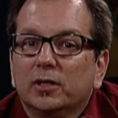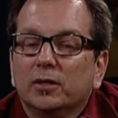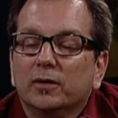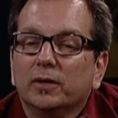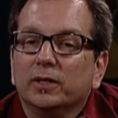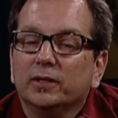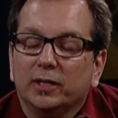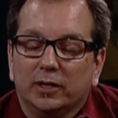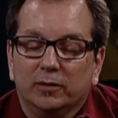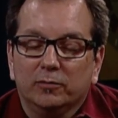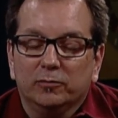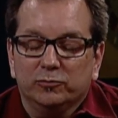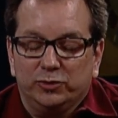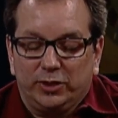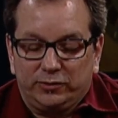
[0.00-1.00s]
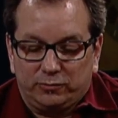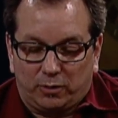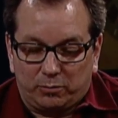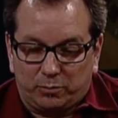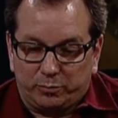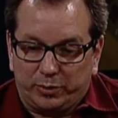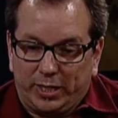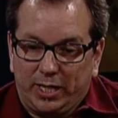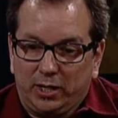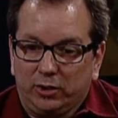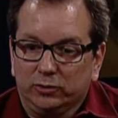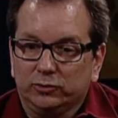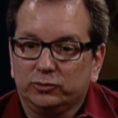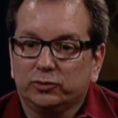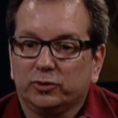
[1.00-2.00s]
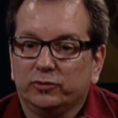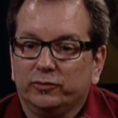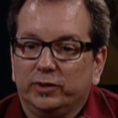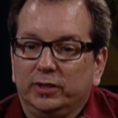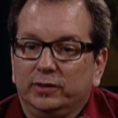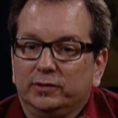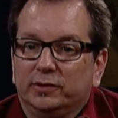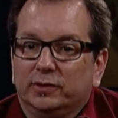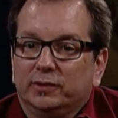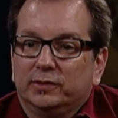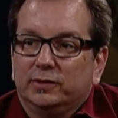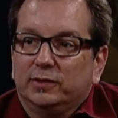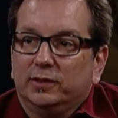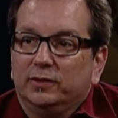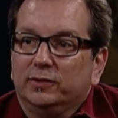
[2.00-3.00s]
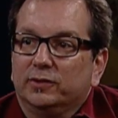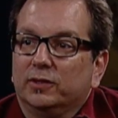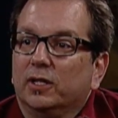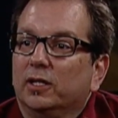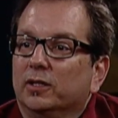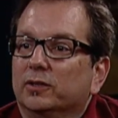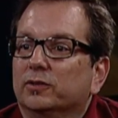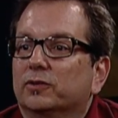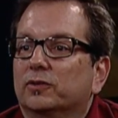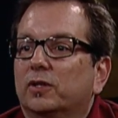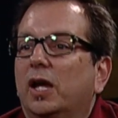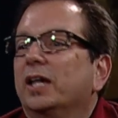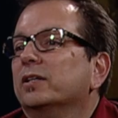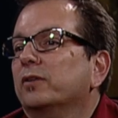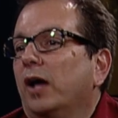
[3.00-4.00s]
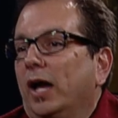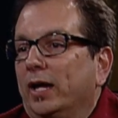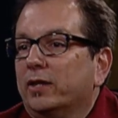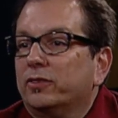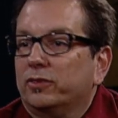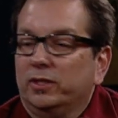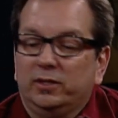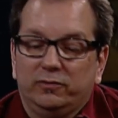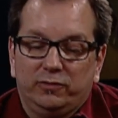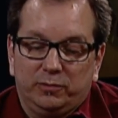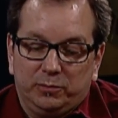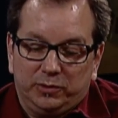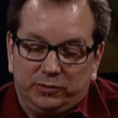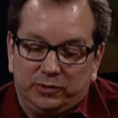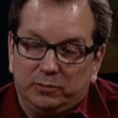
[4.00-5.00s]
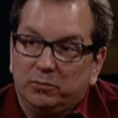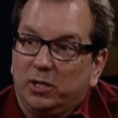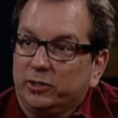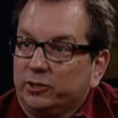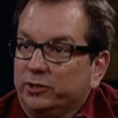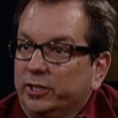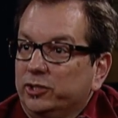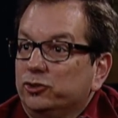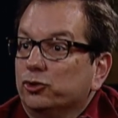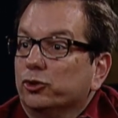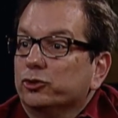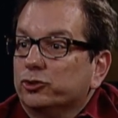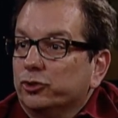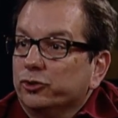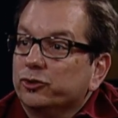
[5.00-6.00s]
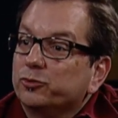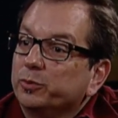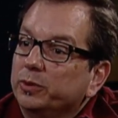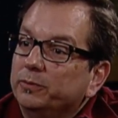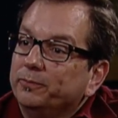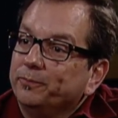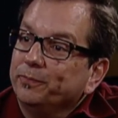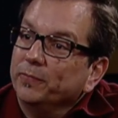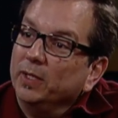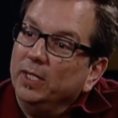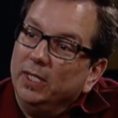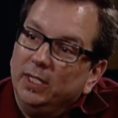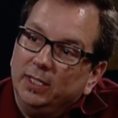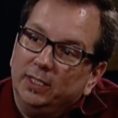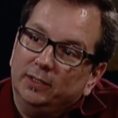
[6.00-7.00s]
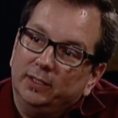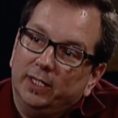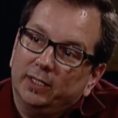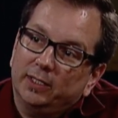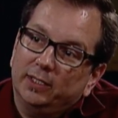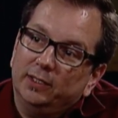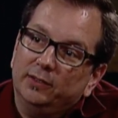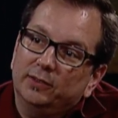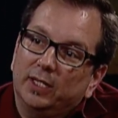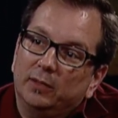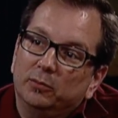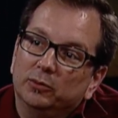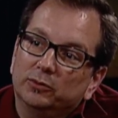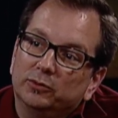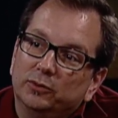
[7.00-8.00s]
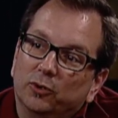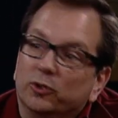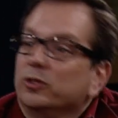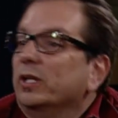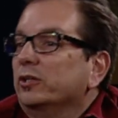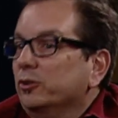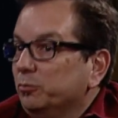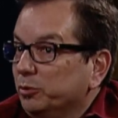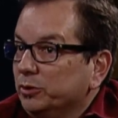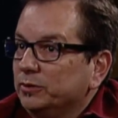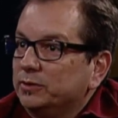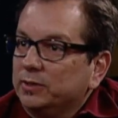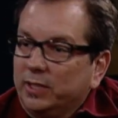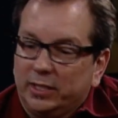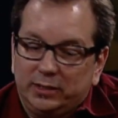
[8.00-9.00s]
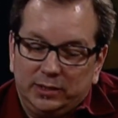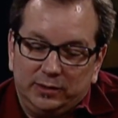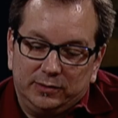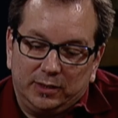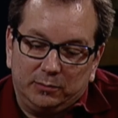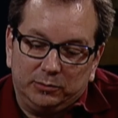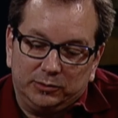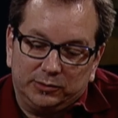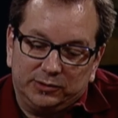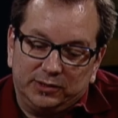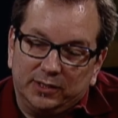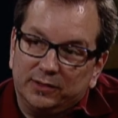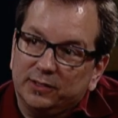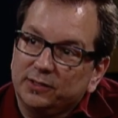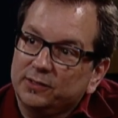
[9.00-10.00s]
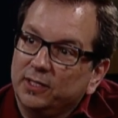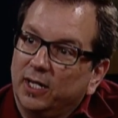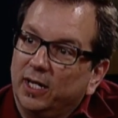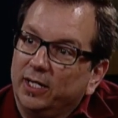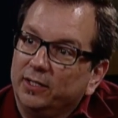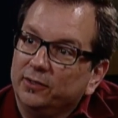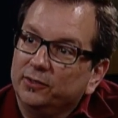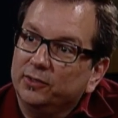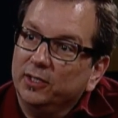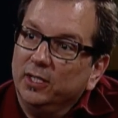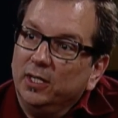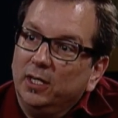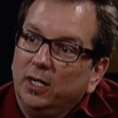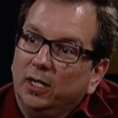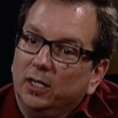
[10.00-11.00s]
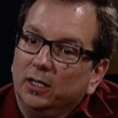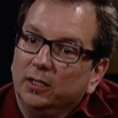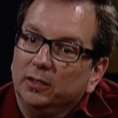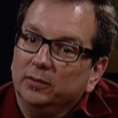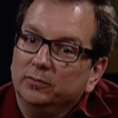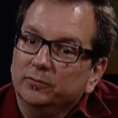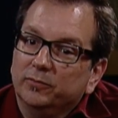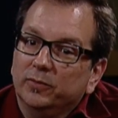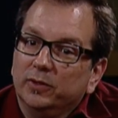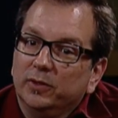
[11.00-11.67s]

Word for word: it, Jason Robert Brown sort of is a, is is kind of I think of him as the modern day George Gershwin, mm -hmm. in that he's able or Leonard Bernstein he's able to synthesize um,